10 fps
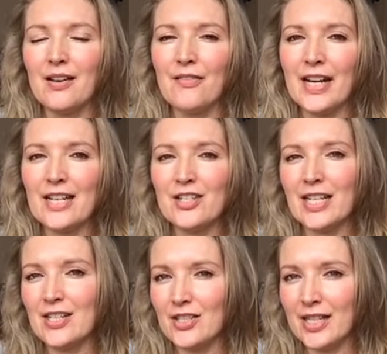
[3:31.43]

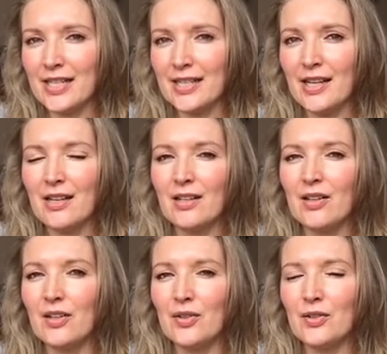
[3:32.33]
Financially chic,
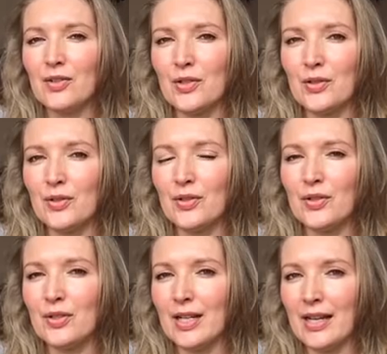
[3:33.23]
learn
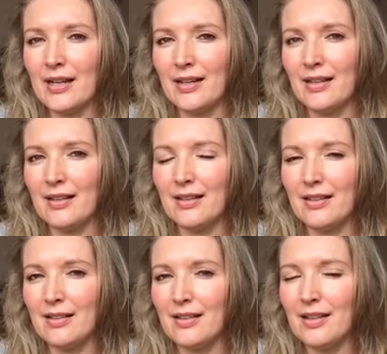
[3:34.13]
to uh,
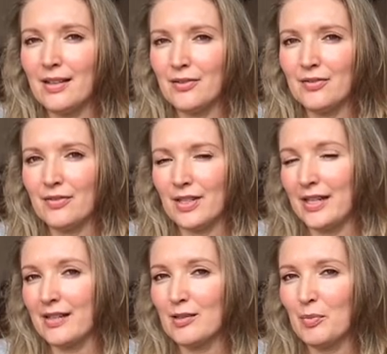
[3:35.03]
live an
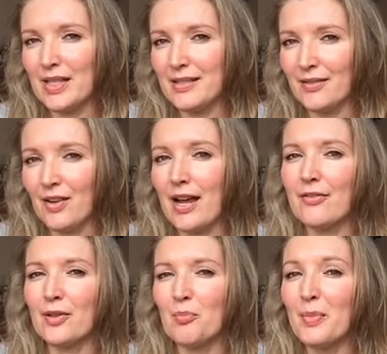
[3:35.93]
expensive life
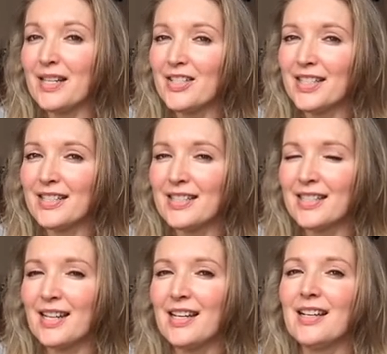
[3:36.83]
on a budget,
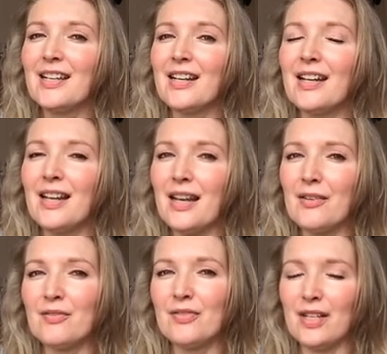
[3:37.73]

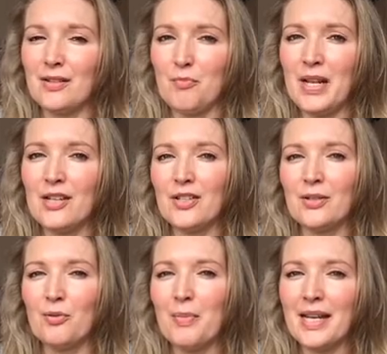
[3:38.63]
love managing
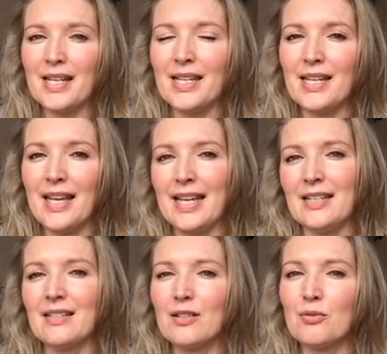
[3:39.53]
your money
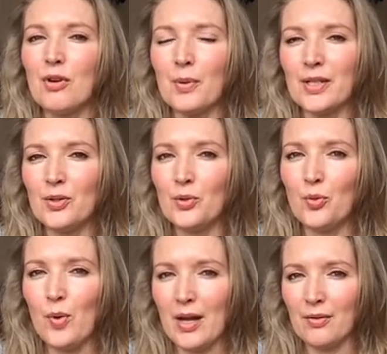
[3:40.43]
and growing your
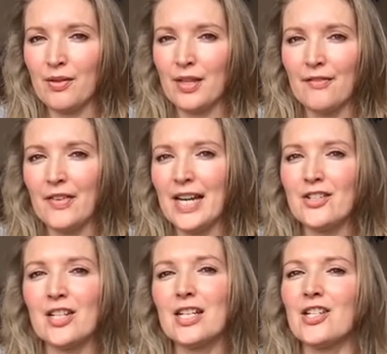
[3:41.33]
wealth.
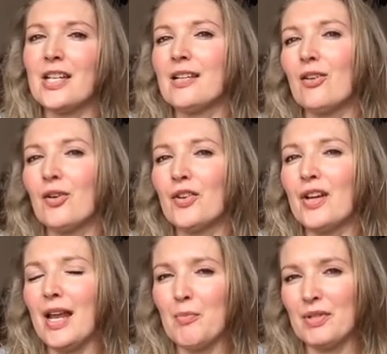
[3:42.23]
Financially chic on
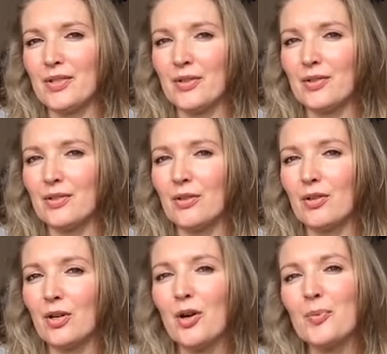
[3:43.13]

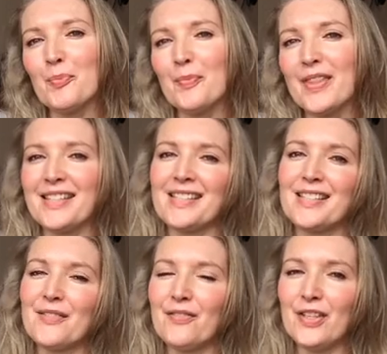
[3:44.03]
Amazon.com. This
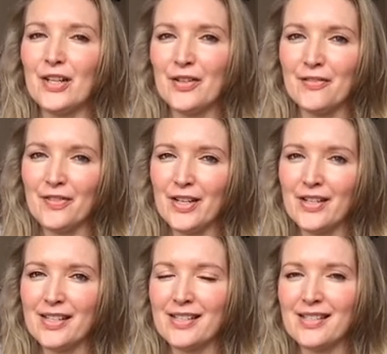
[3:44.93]
is Fiona
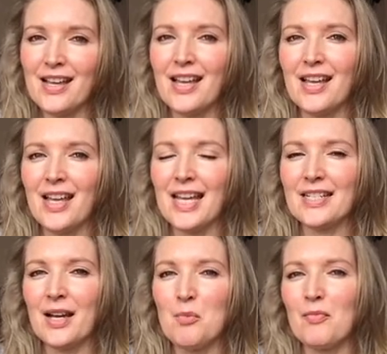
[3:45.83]
Ferris
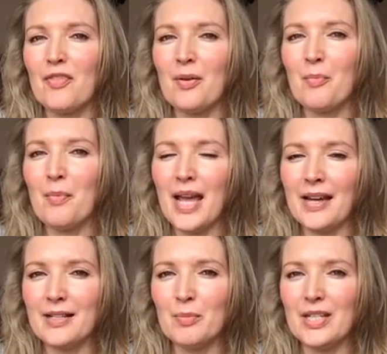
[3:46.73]
and I'm from
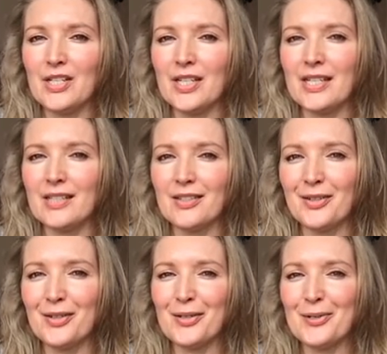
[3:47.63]

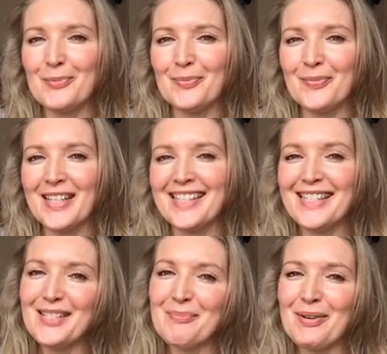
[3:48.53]
howtobechic.com.
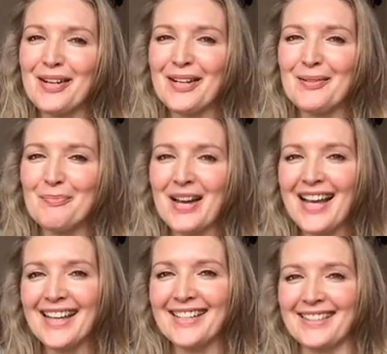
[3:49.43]
See you tomorrow.
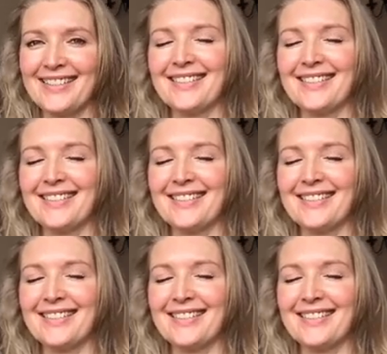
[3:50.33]
Bye.